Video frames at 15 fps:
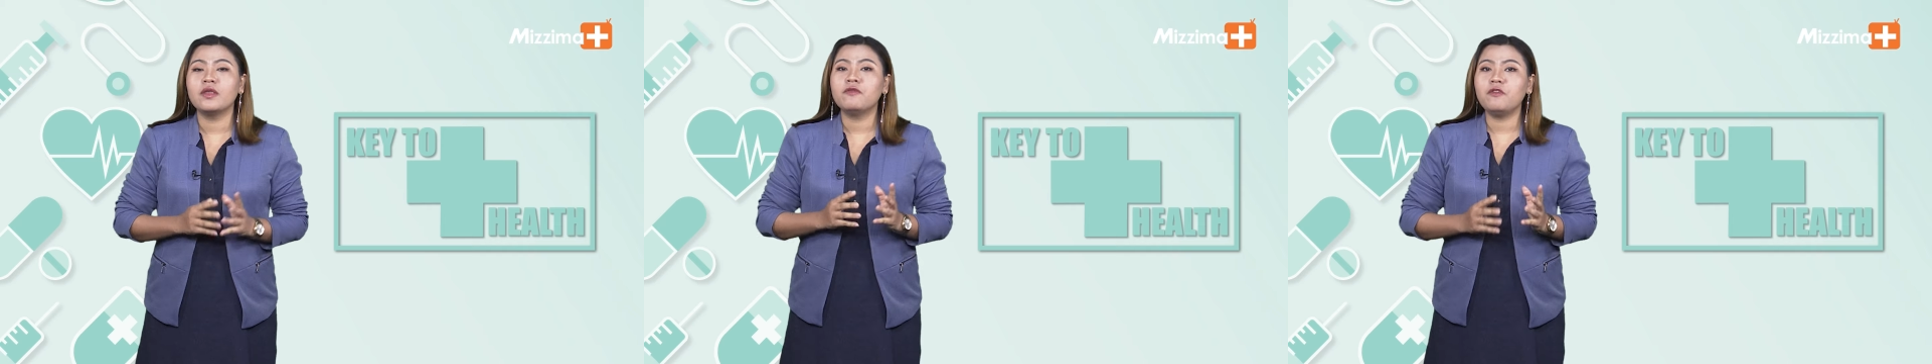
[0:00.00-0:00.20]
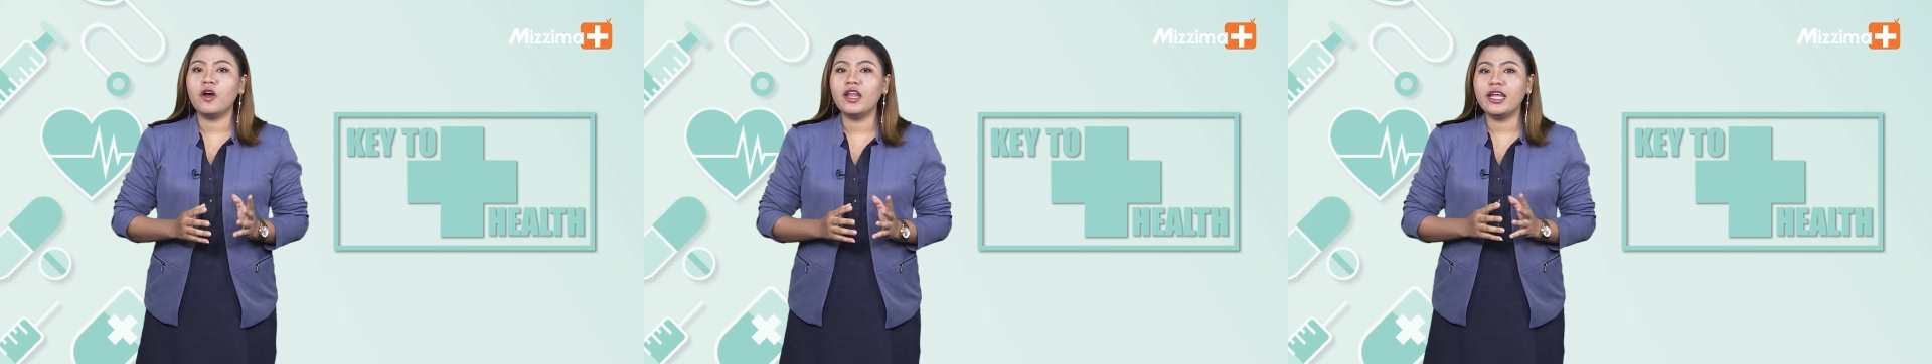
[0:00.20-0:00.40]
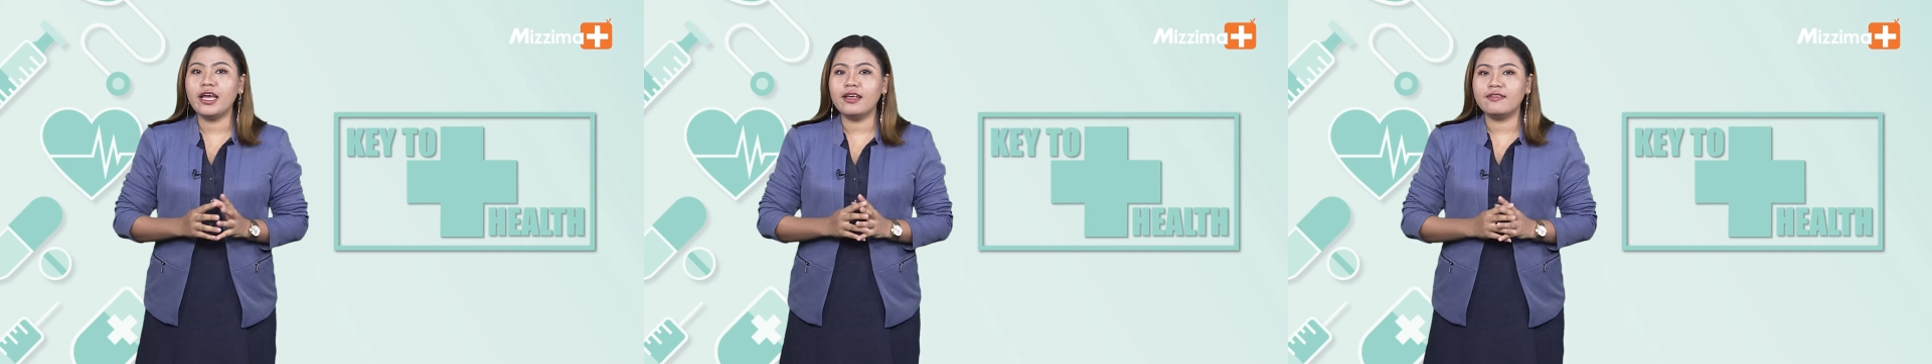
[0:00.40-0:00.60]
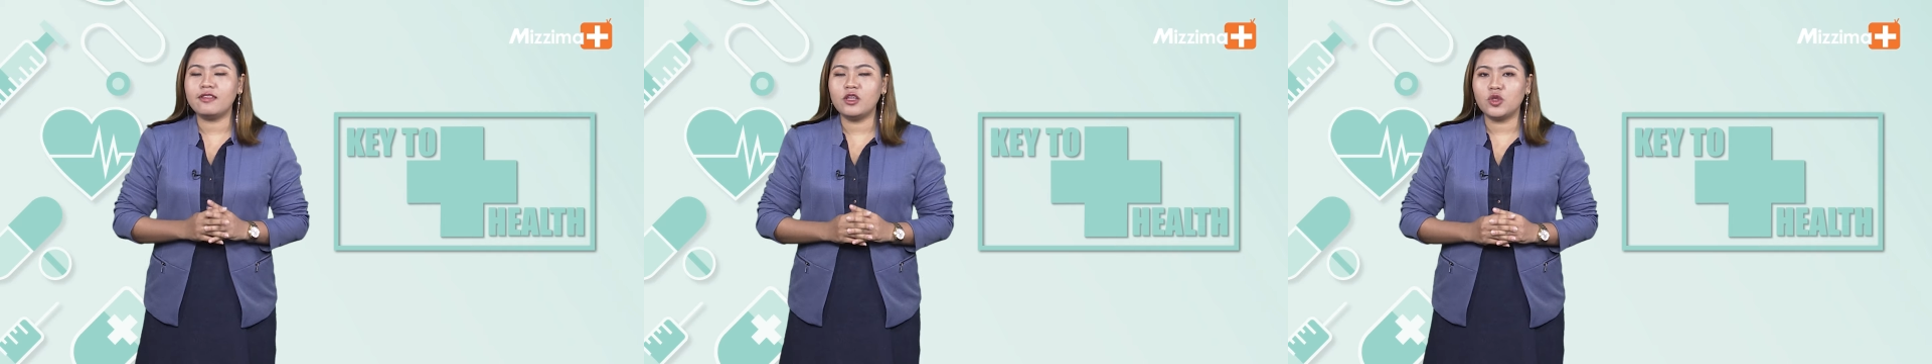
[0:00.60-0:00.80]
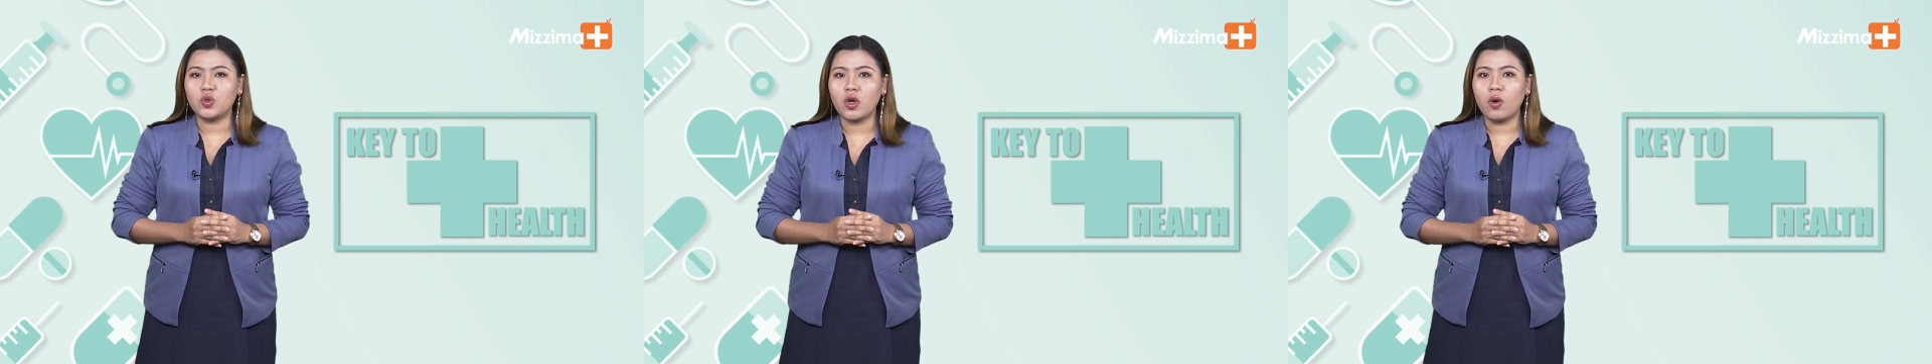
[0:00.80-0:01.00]
Folic
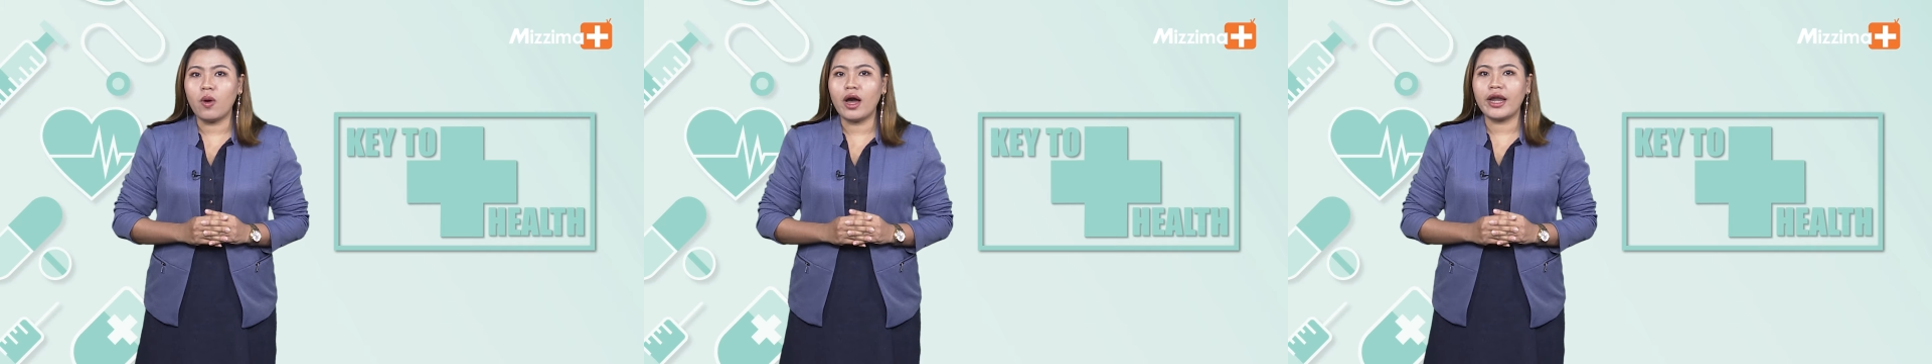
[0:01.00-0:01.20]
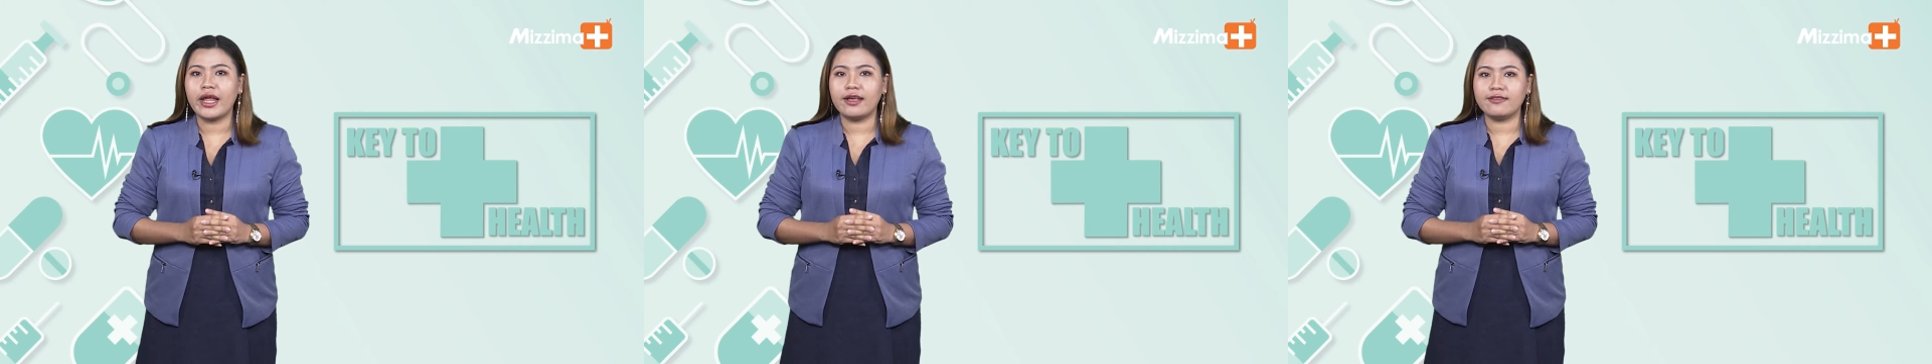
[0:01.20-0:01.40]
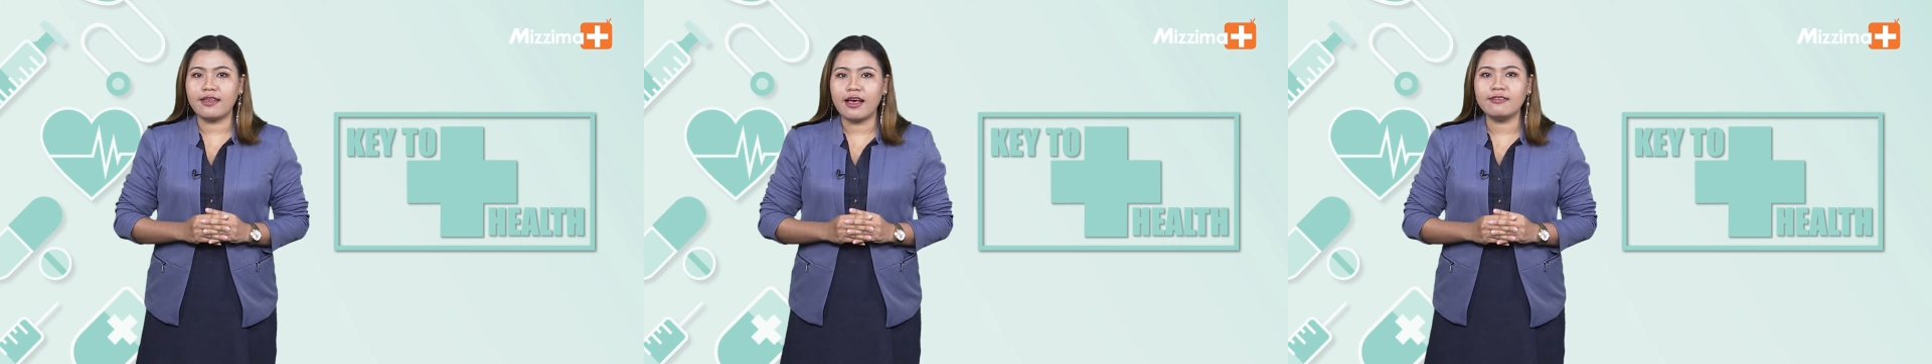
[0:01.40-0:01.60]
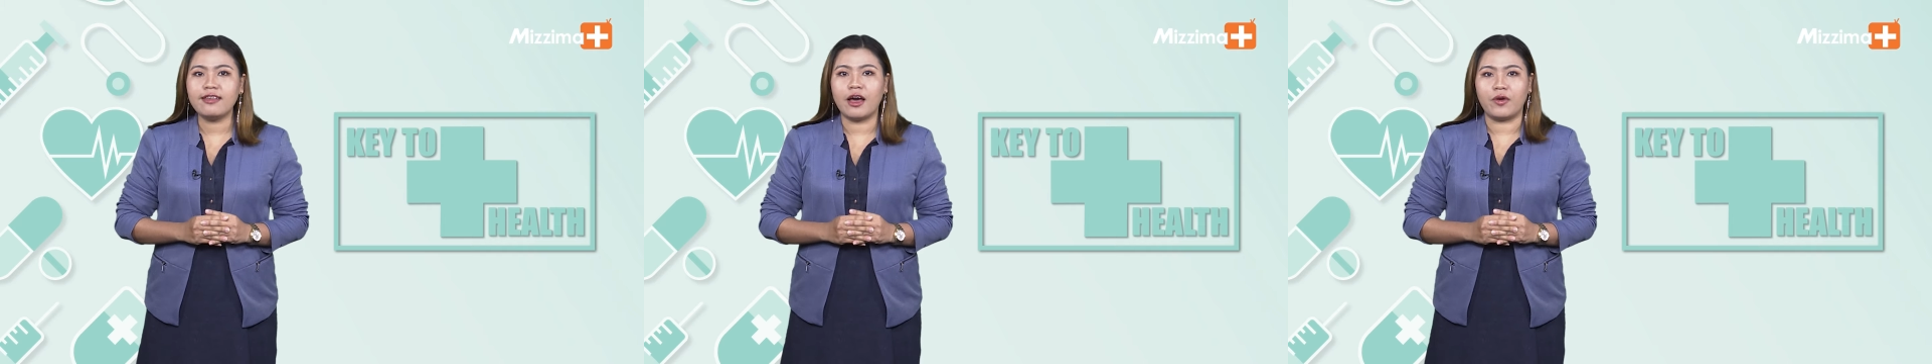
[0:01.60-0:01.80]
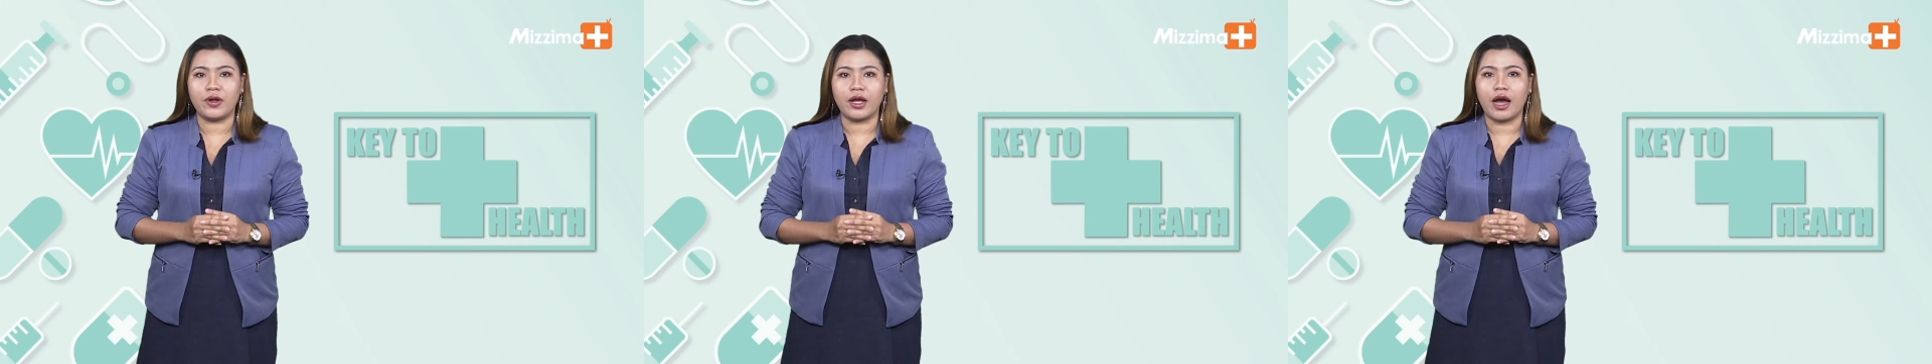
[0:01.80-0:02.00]
acid jawari
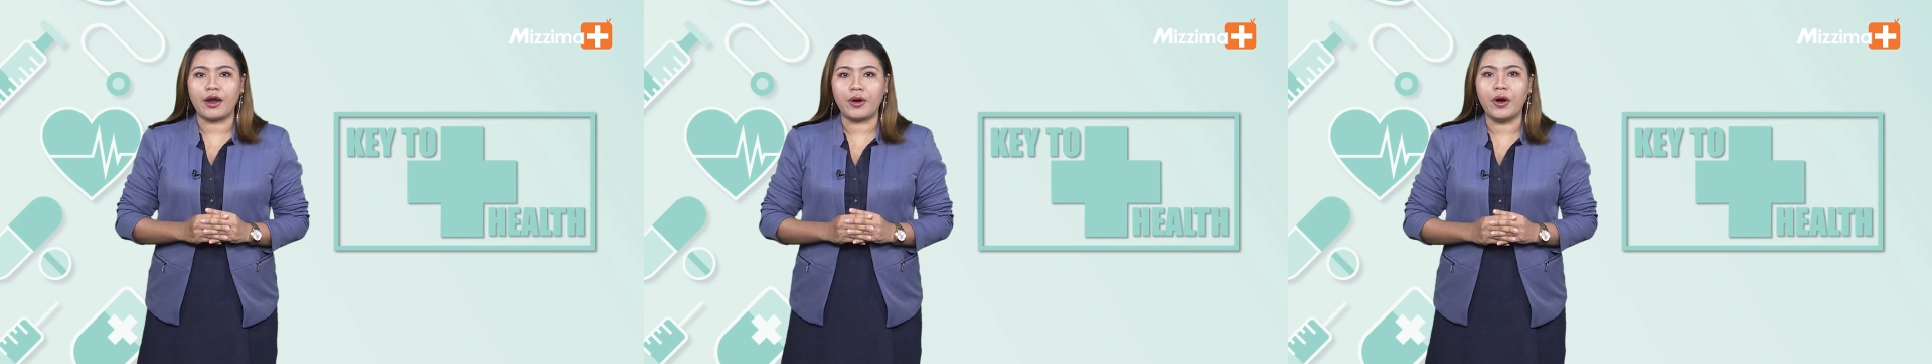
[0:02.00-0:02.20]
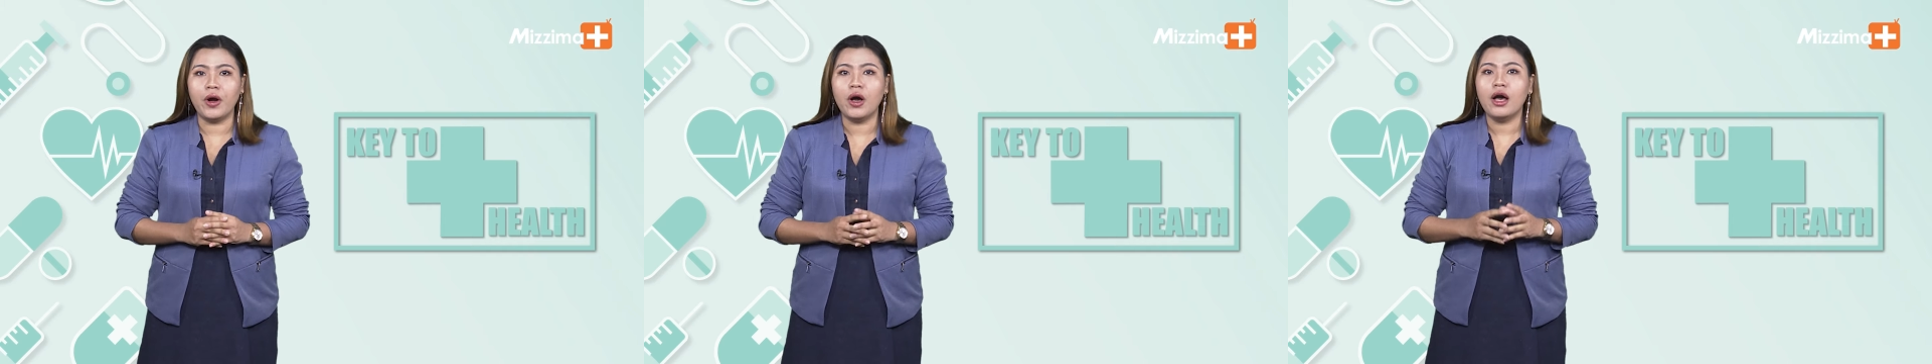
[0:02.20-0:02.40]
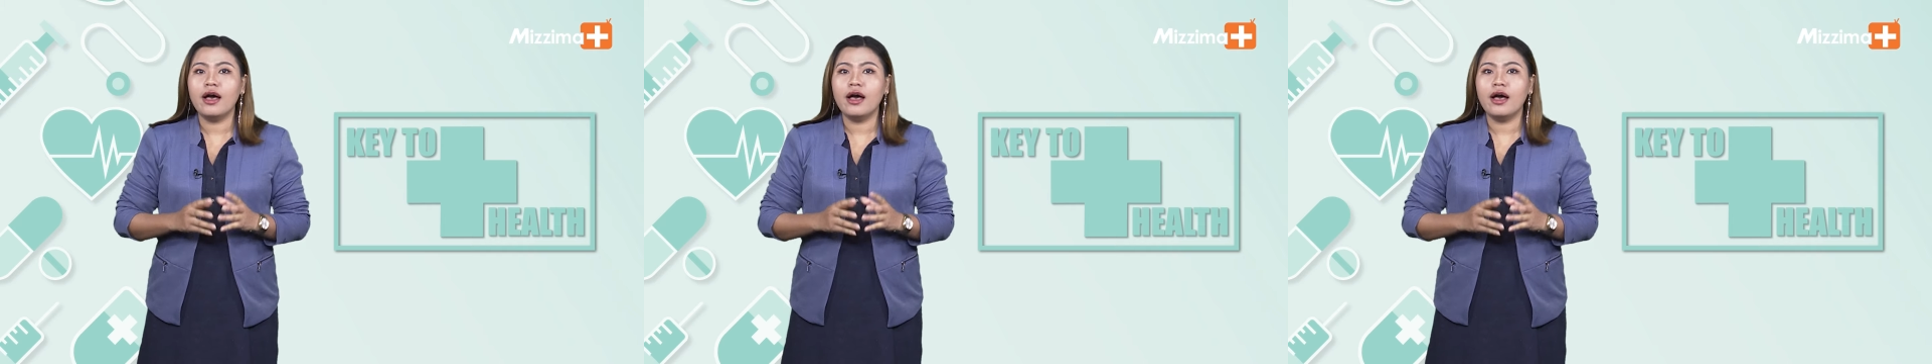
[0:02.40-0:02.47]
asasa regaro,